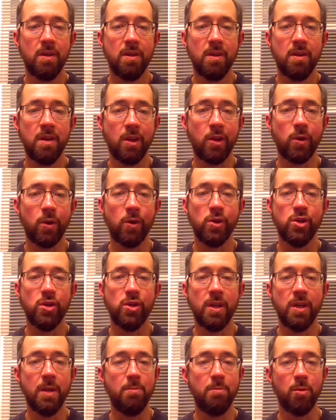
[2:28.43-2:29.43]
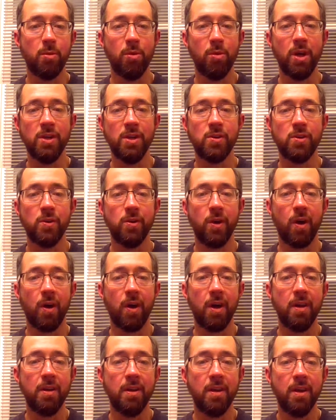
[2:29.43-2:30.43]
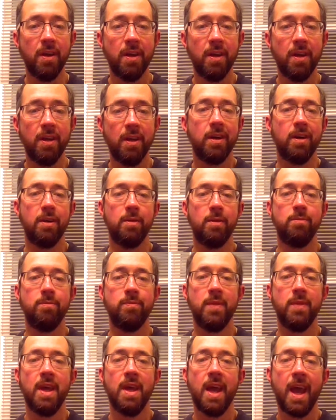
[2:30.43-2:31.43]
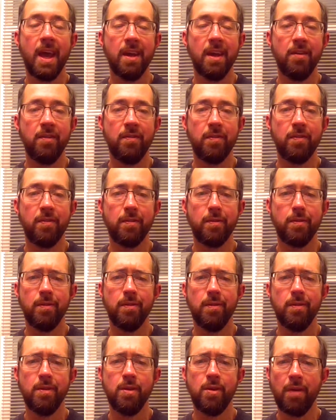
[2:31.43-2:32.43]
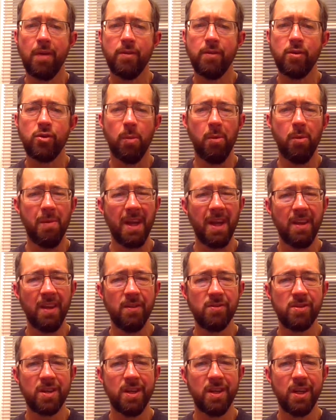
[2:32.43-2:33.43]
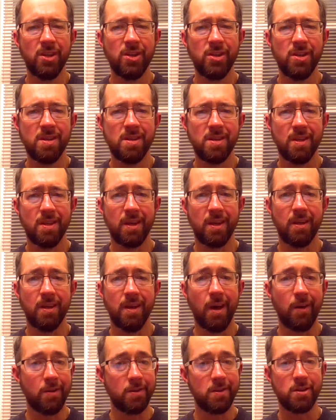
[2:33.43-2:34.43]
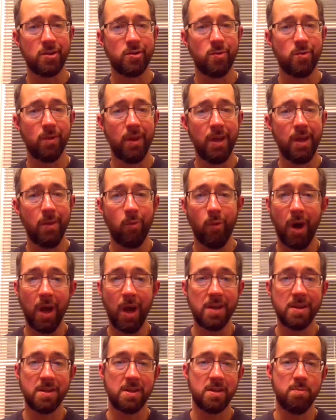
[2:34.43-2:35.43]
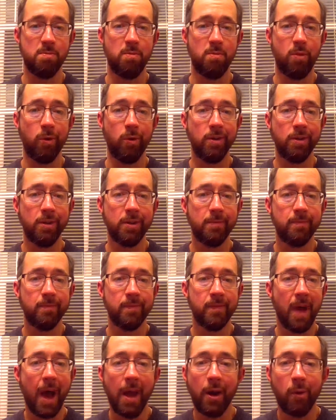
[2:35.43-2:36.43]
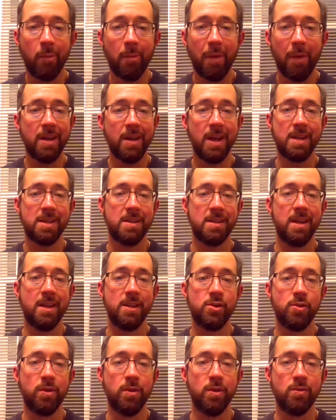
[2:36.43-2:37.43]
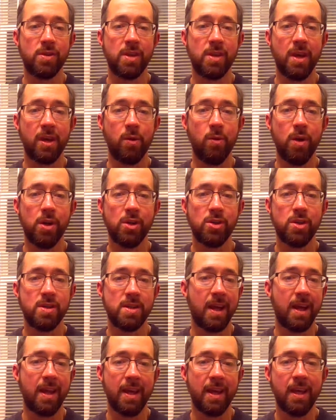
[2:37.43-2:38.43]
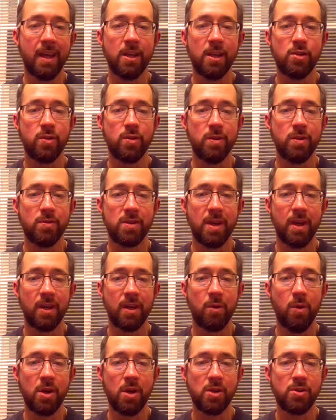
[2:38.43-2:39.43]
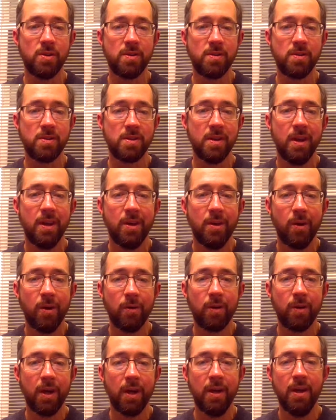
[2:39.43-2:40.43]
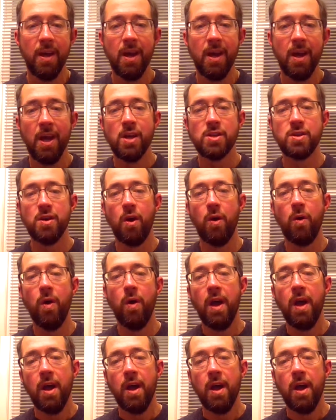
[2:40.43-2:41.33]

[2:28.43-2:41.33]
encourage you to keep your brain turned on. And if you're having trouble making those connections, like how does this relate? Why is this important? I don't mind answering those kind of questions. I like answering those kind of questions. Okay, so